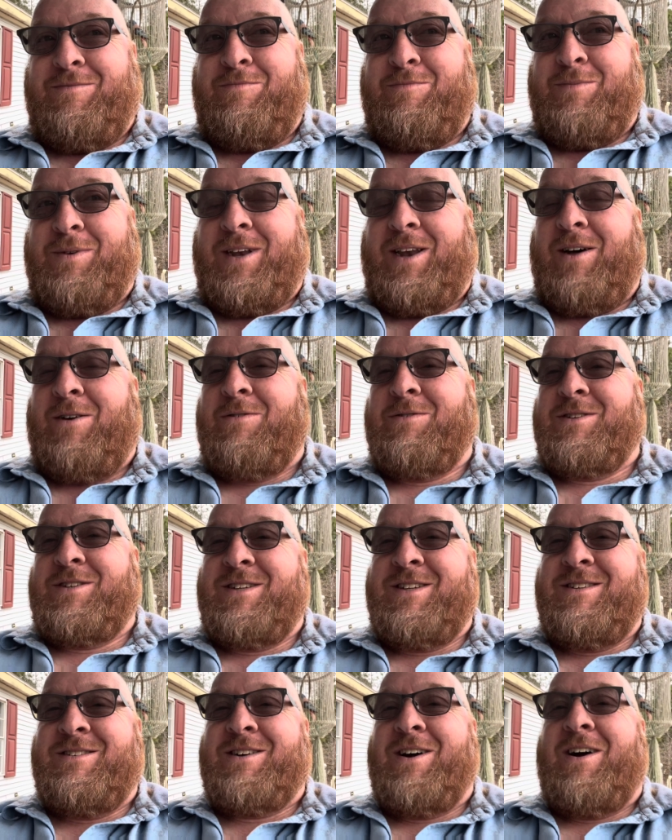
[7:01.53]
But long as
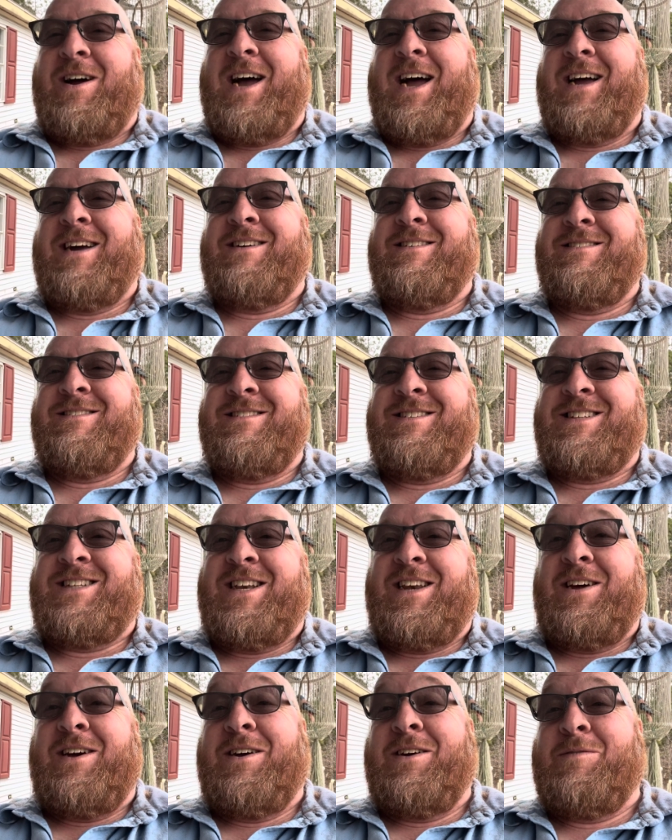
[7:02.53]
she's all right, she
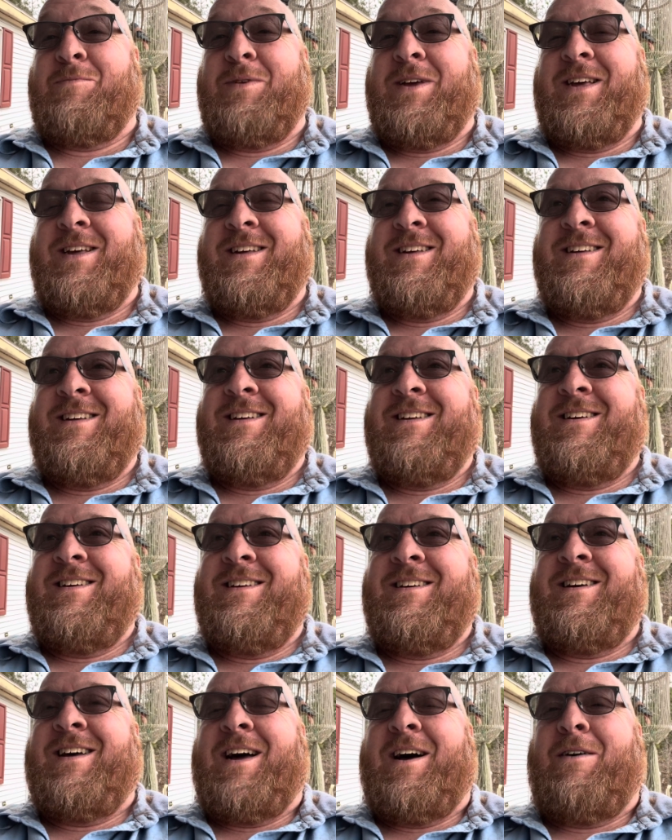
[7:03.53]
loves me,
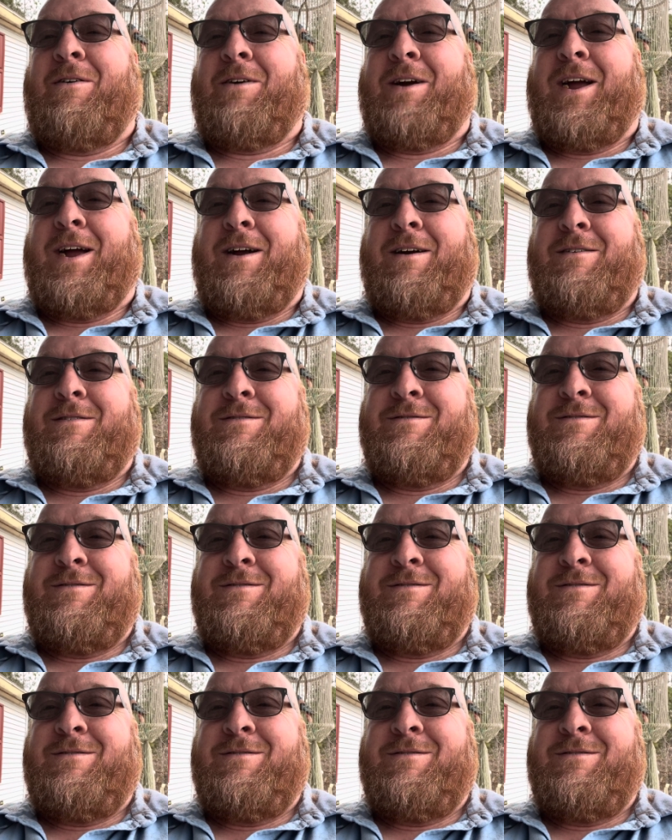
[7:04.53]
I don't care.